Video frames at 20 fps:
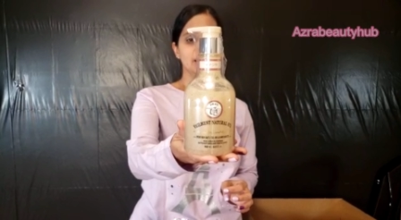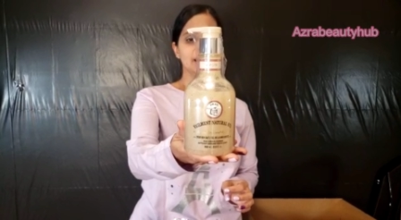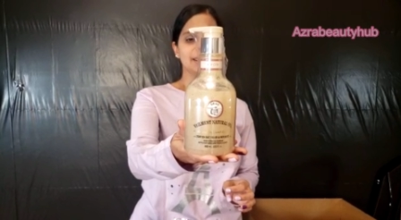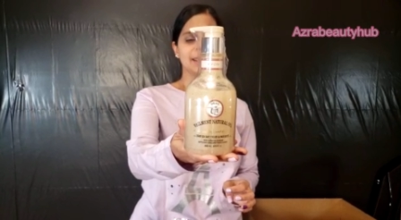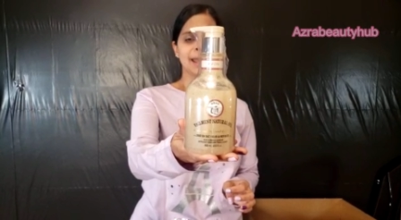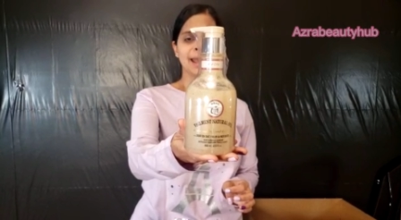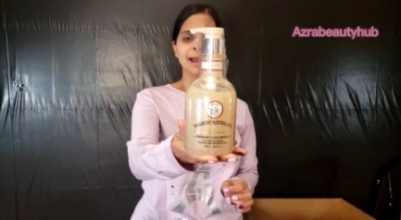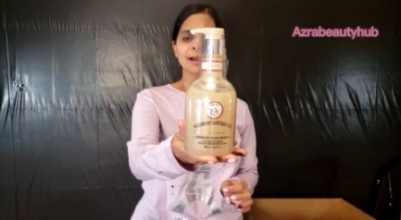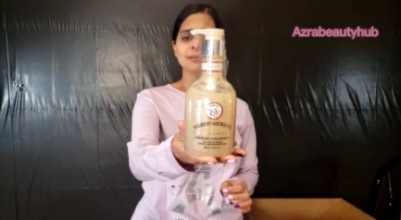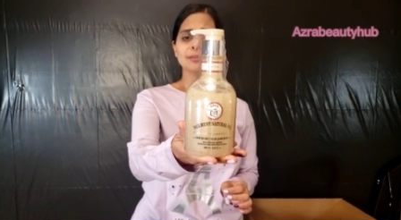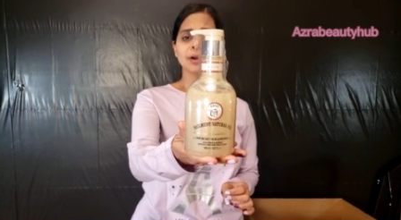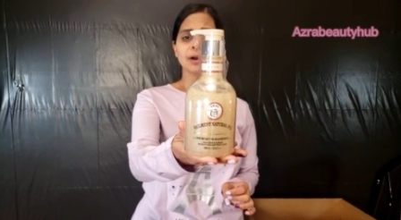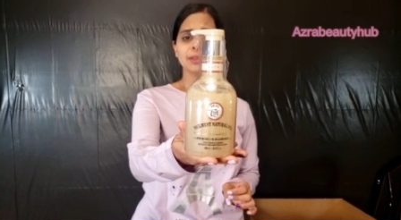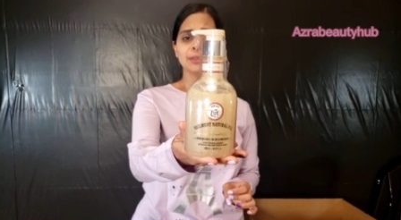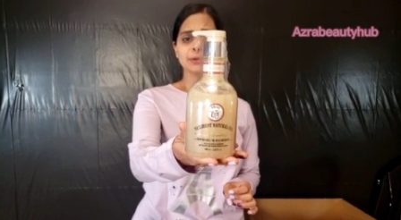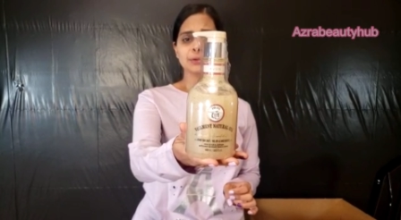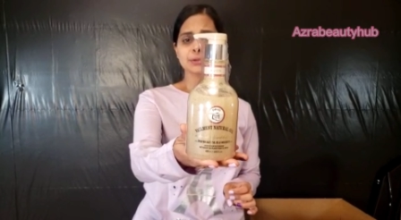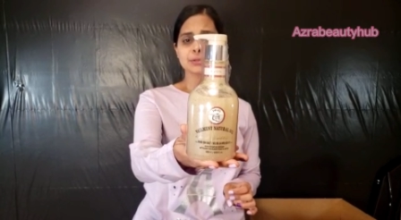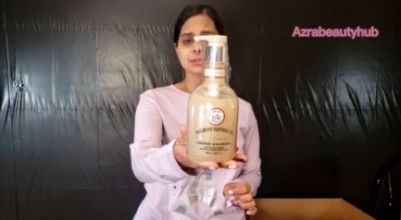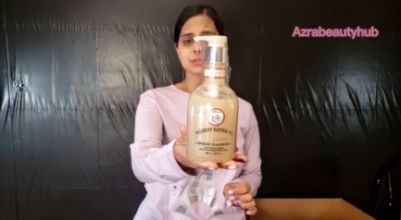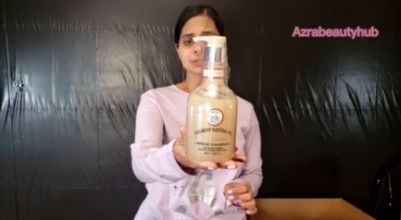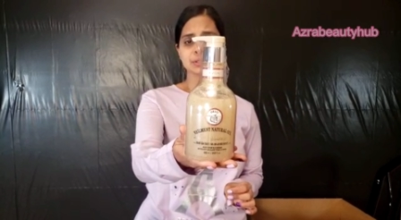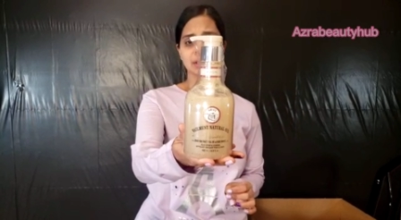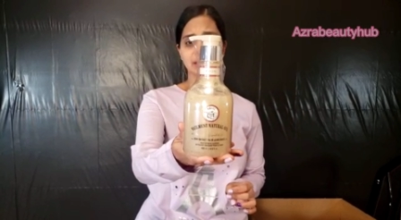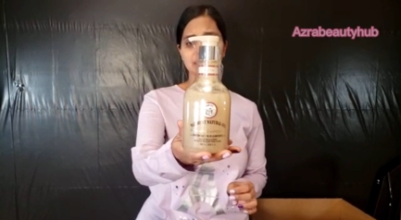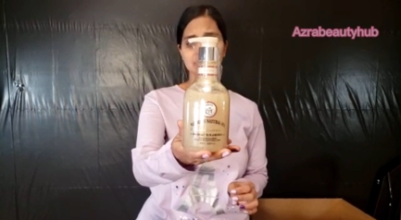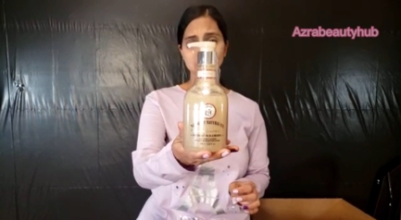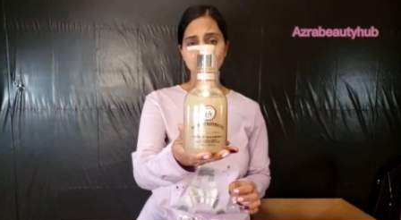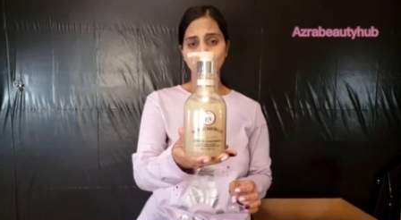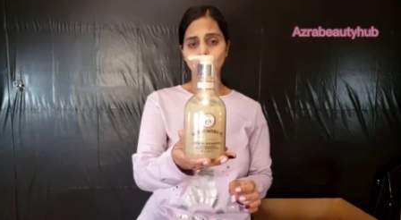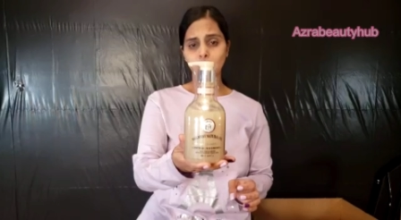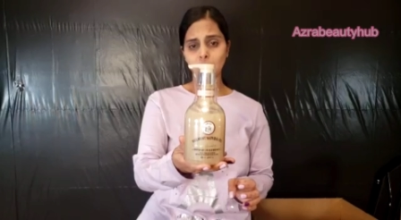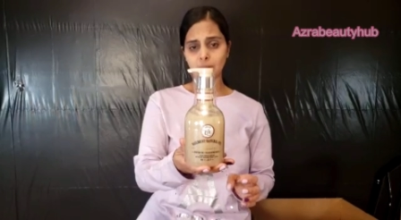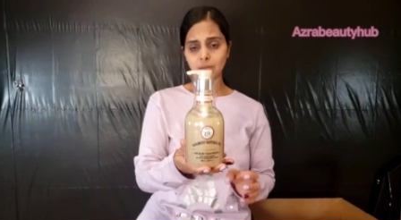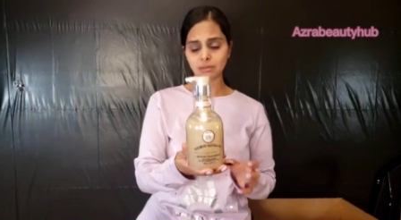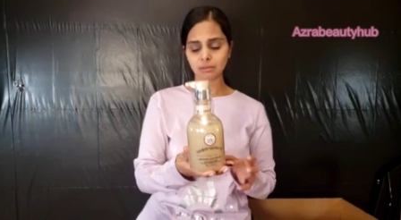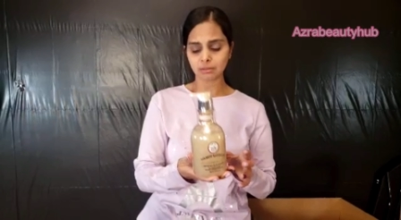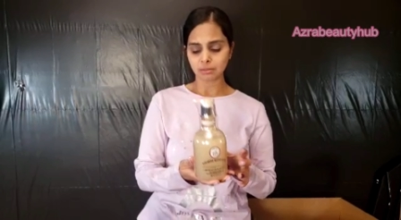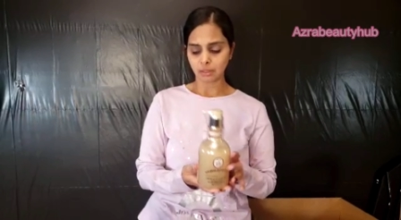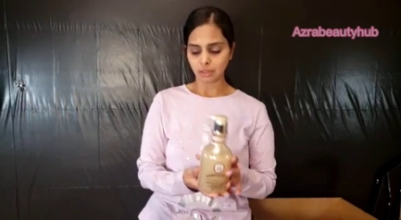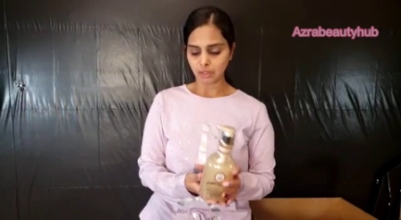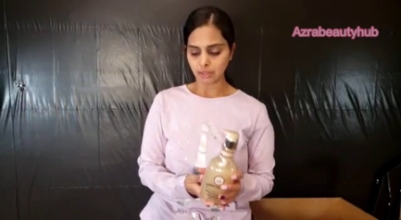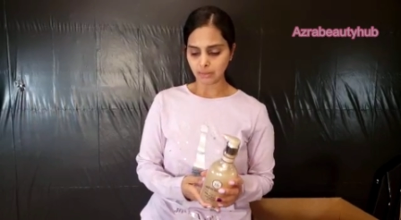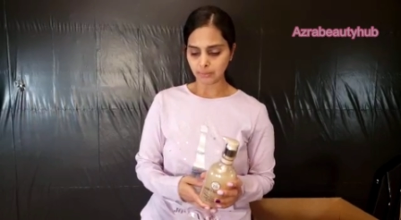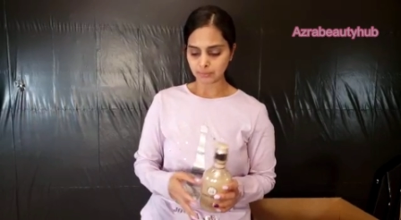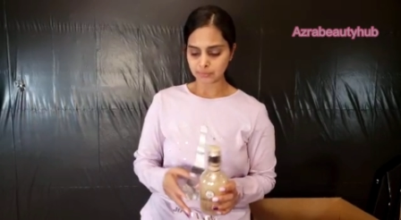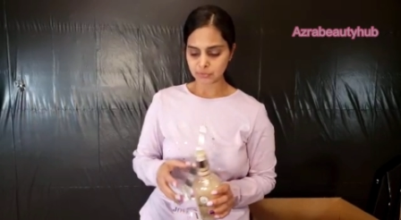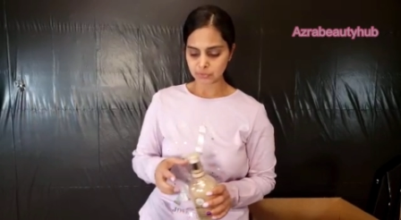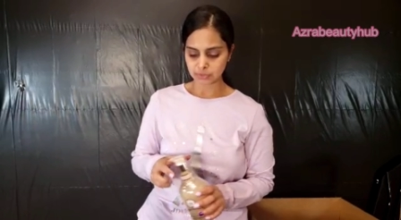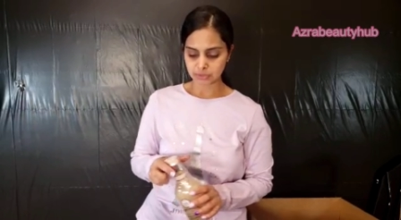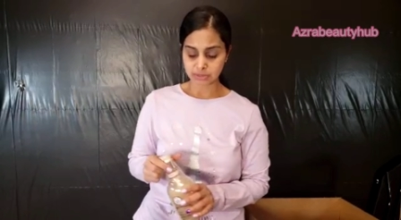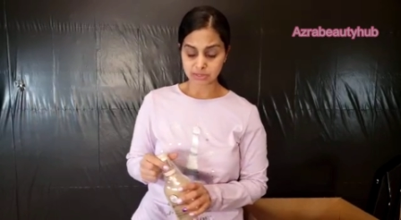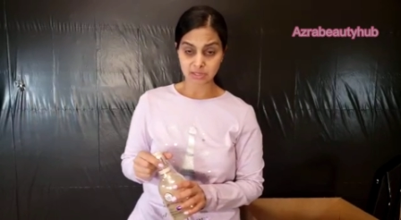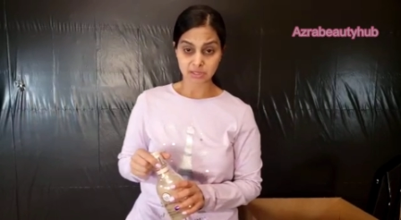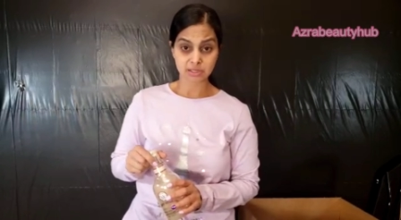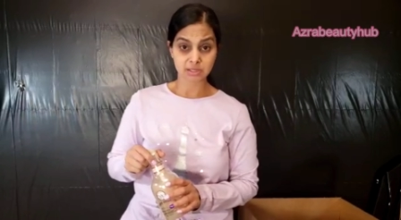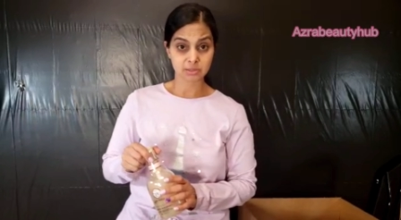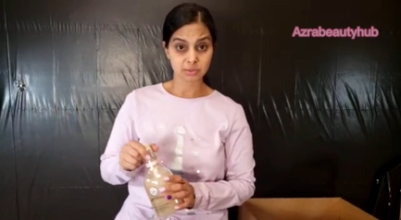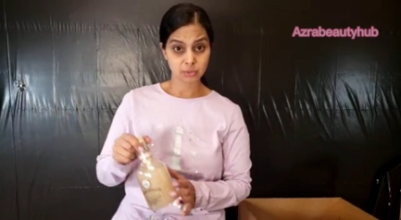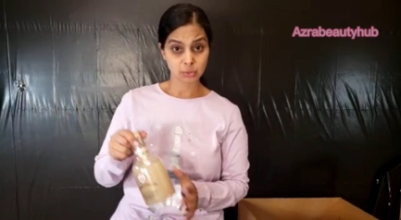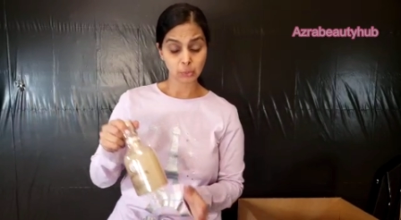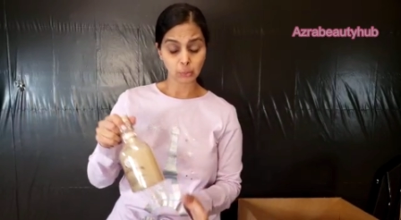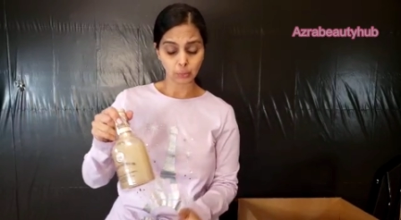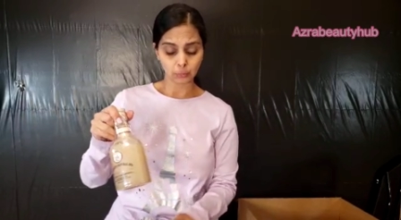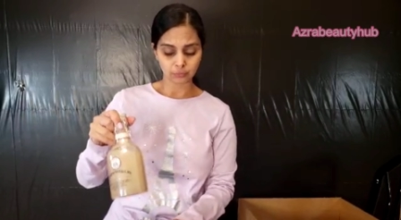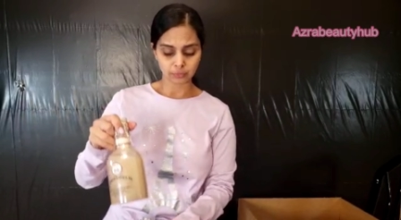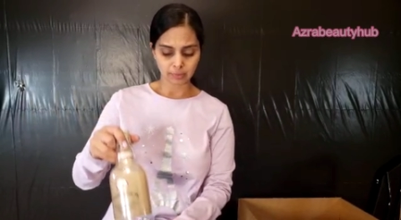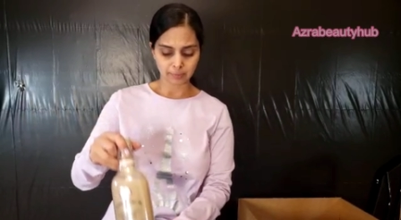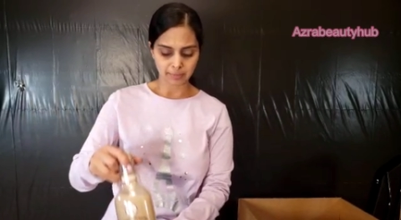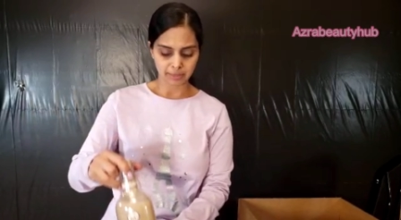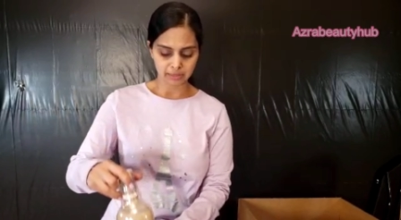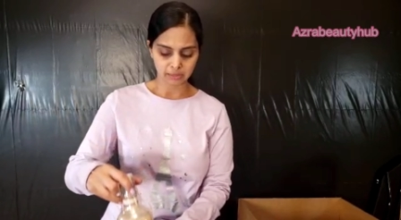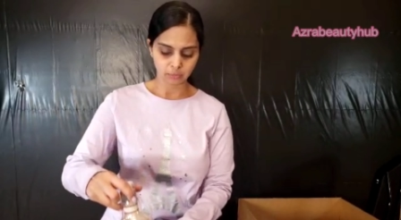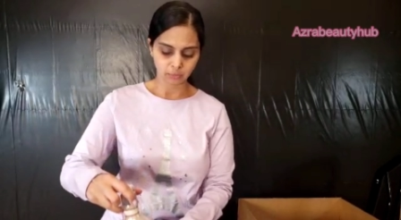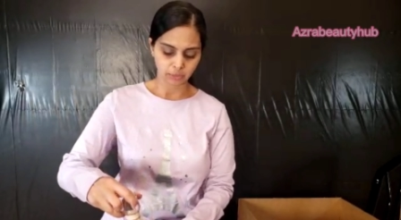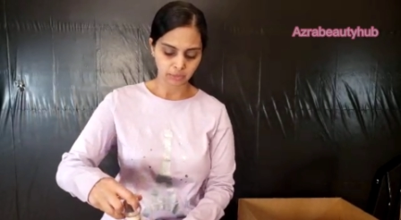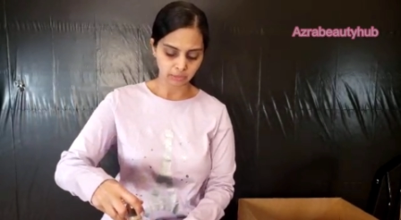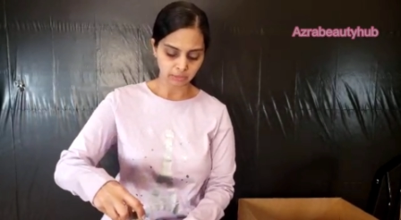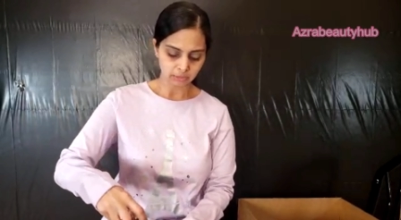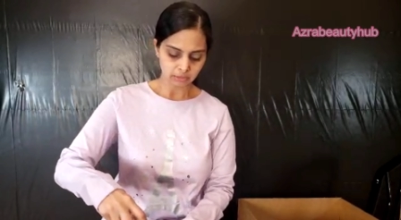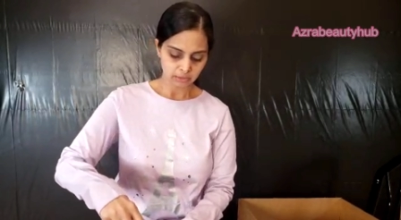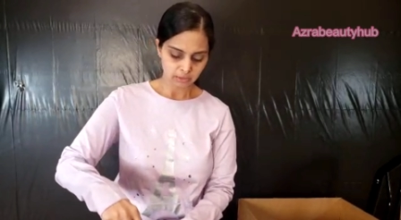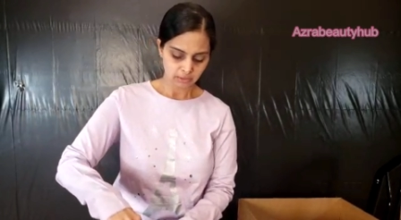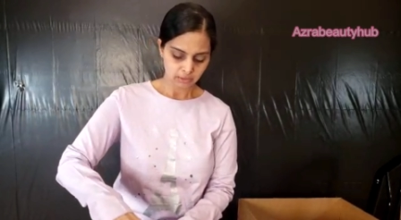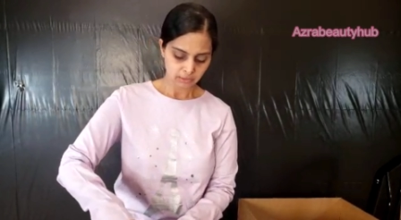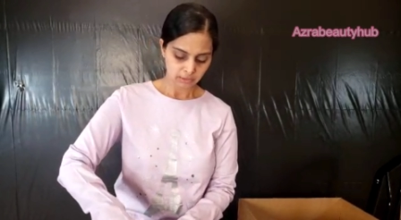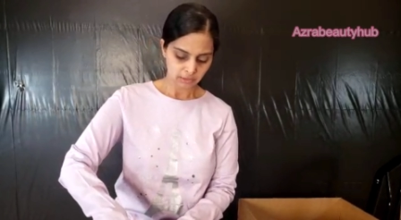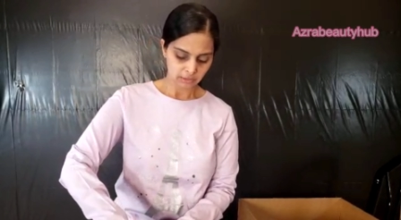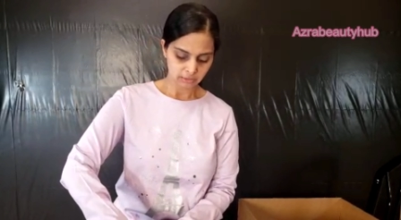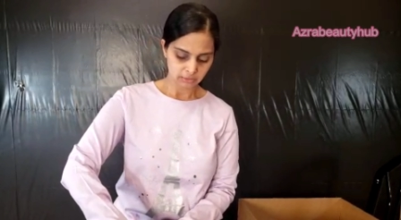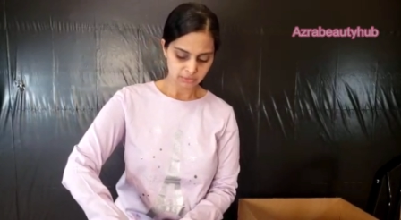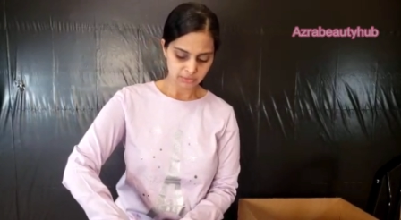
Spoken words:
They have others as well. So these are 2 of them anyway that you